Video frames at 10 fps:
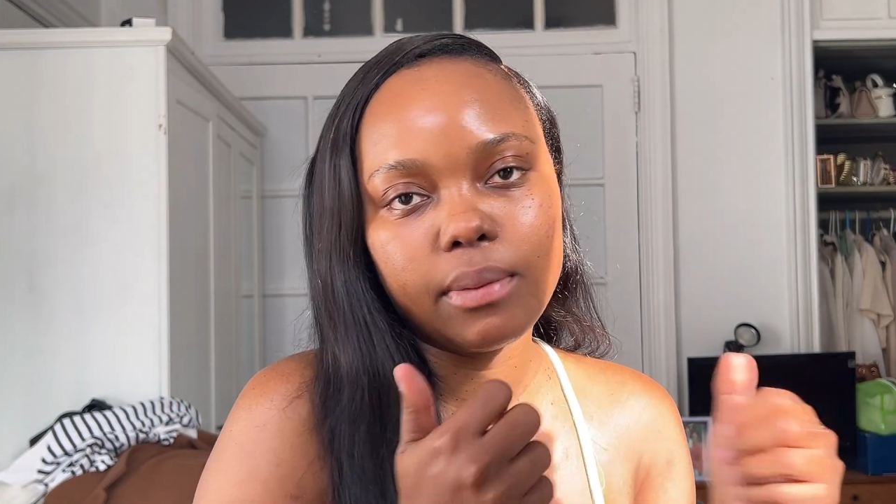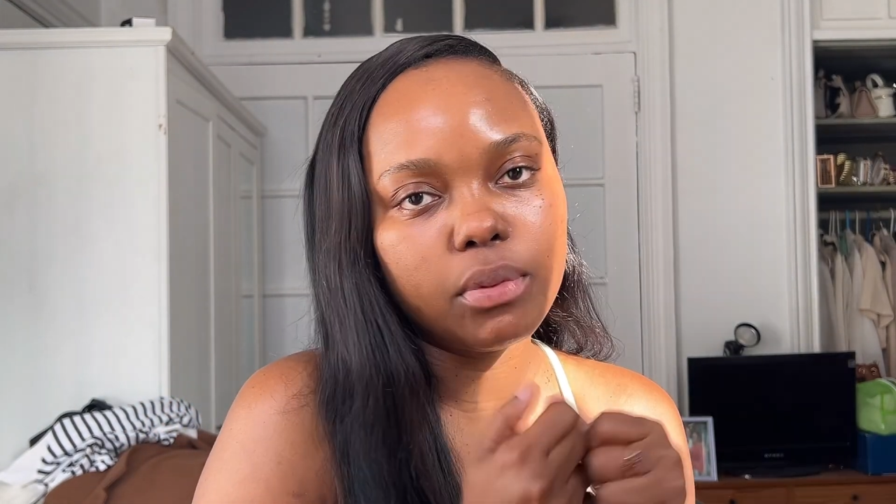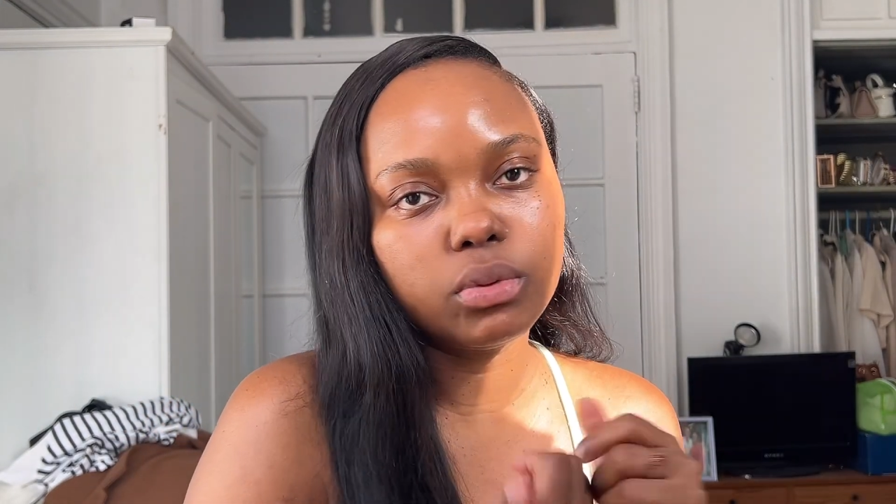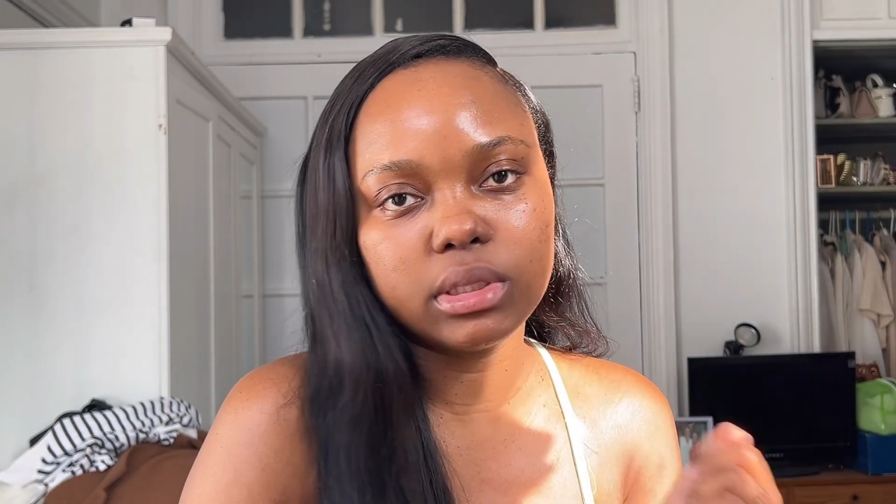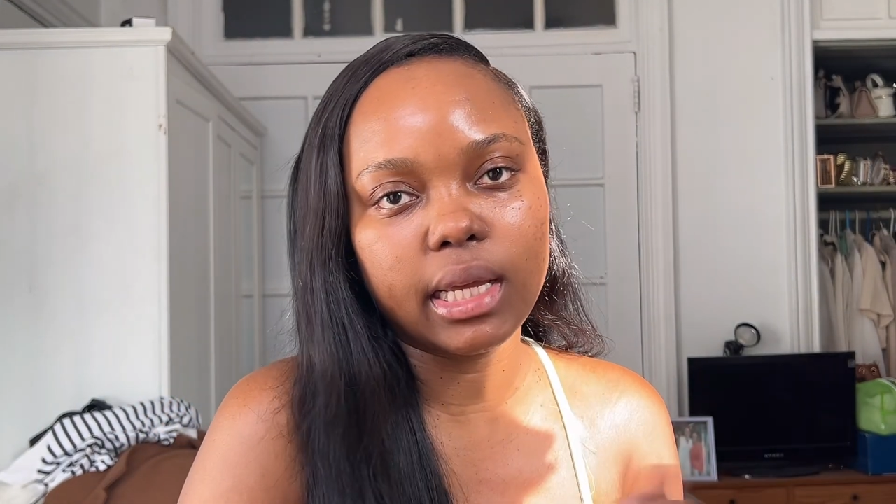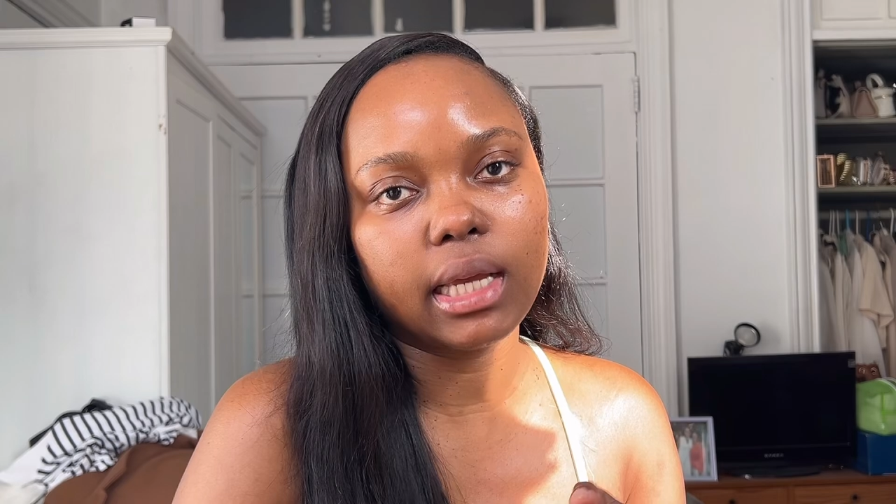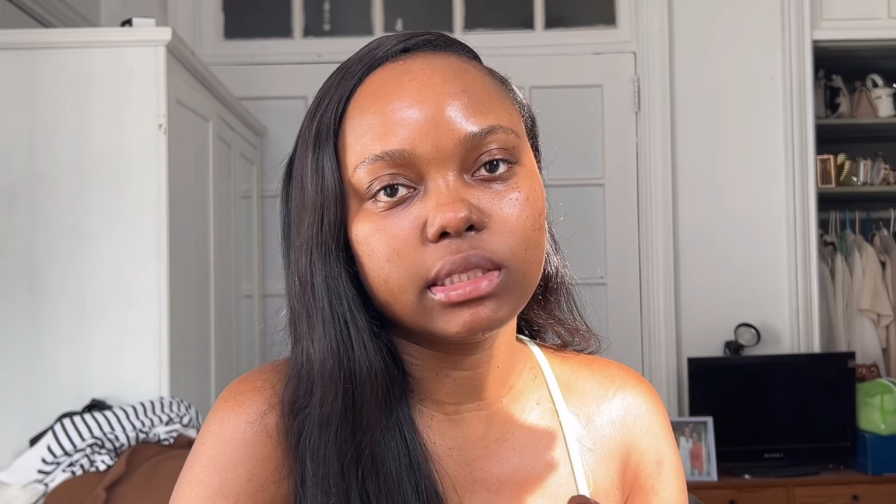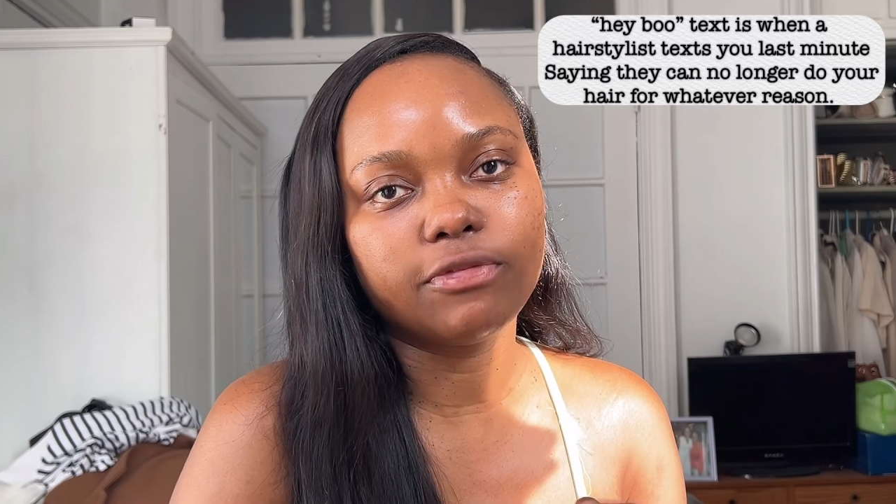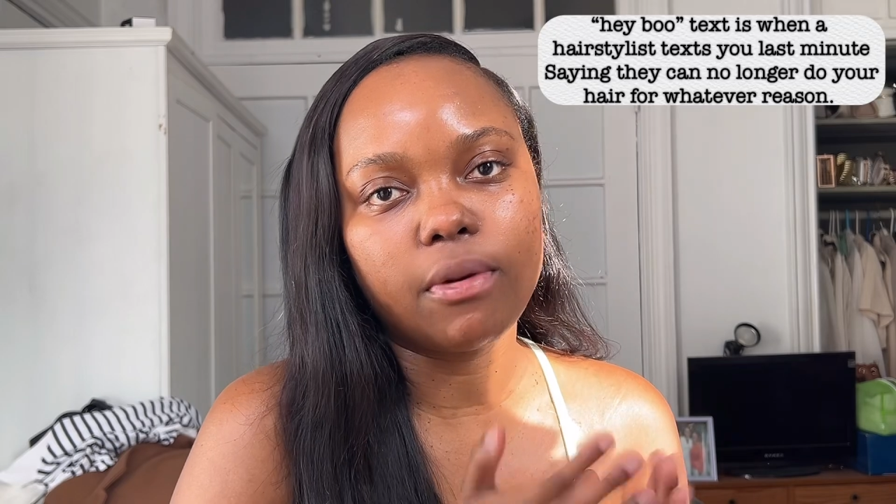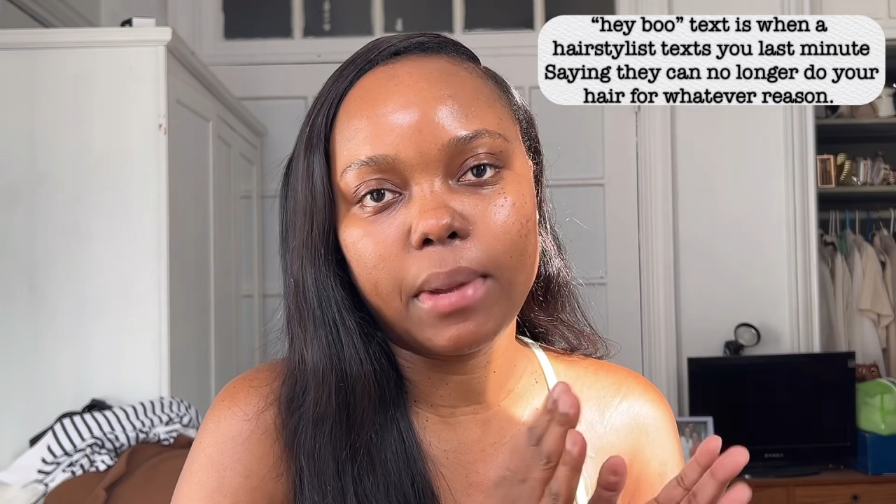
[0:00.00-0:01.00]
boo"
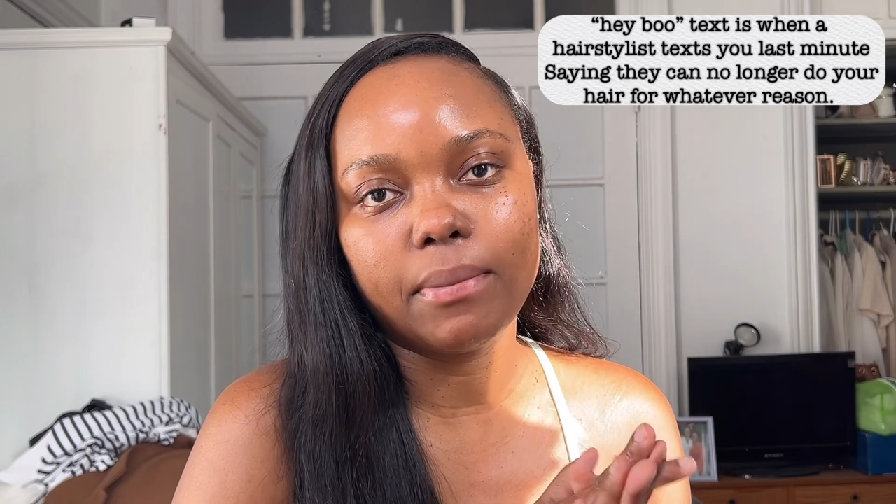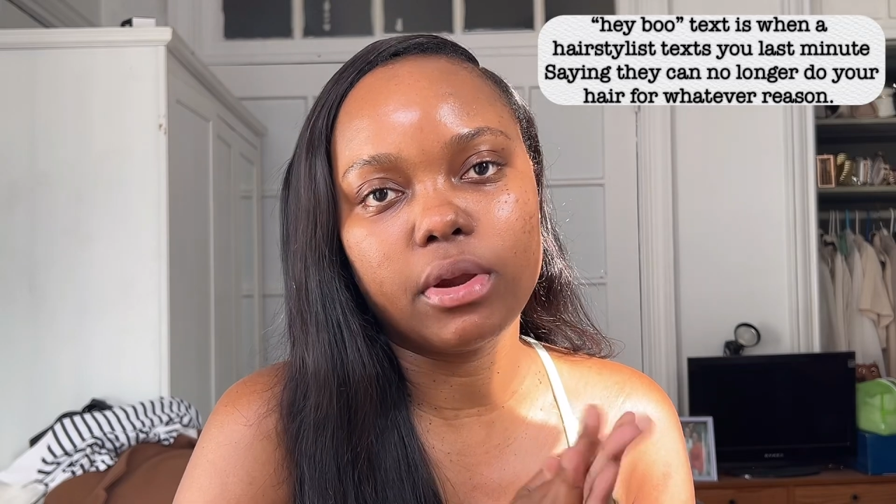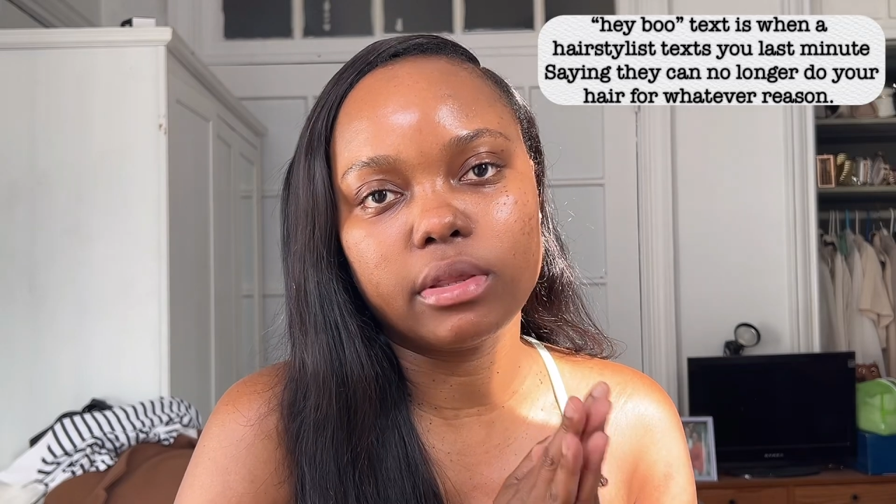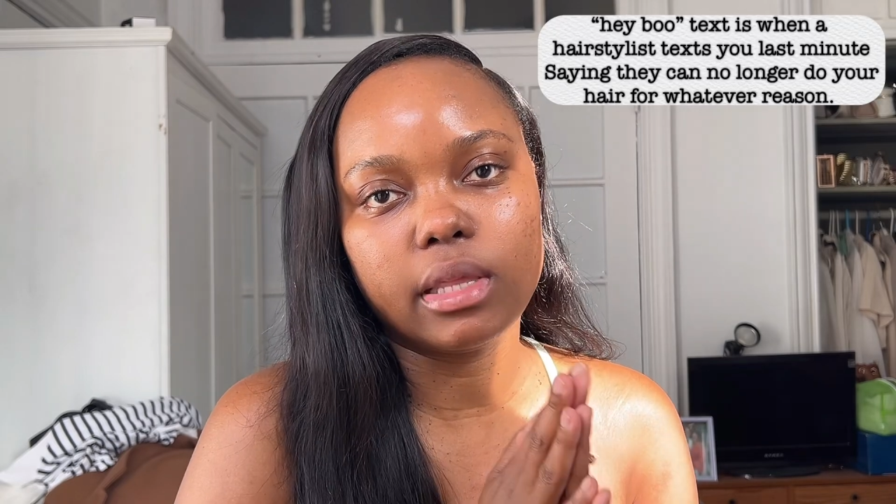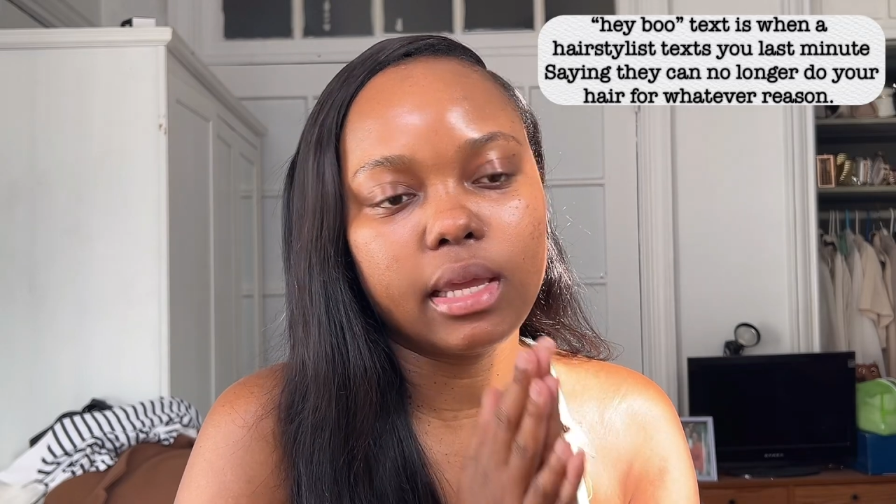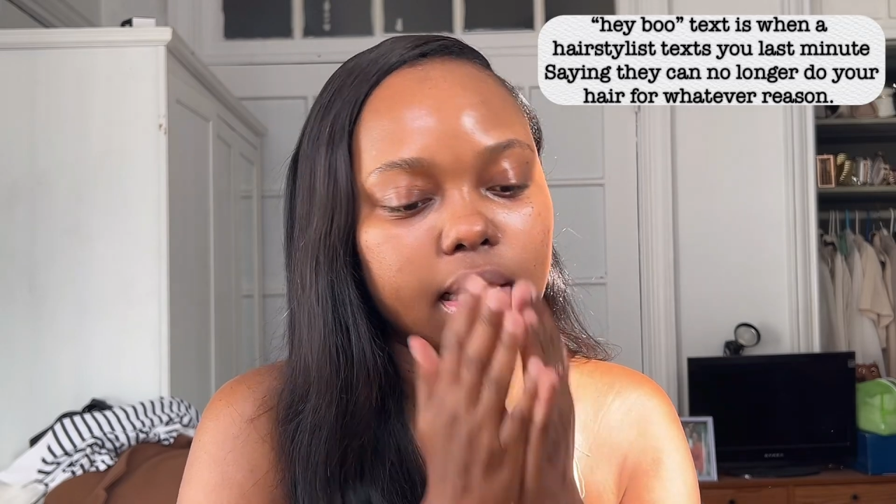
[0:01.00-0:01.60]
text for my birthday.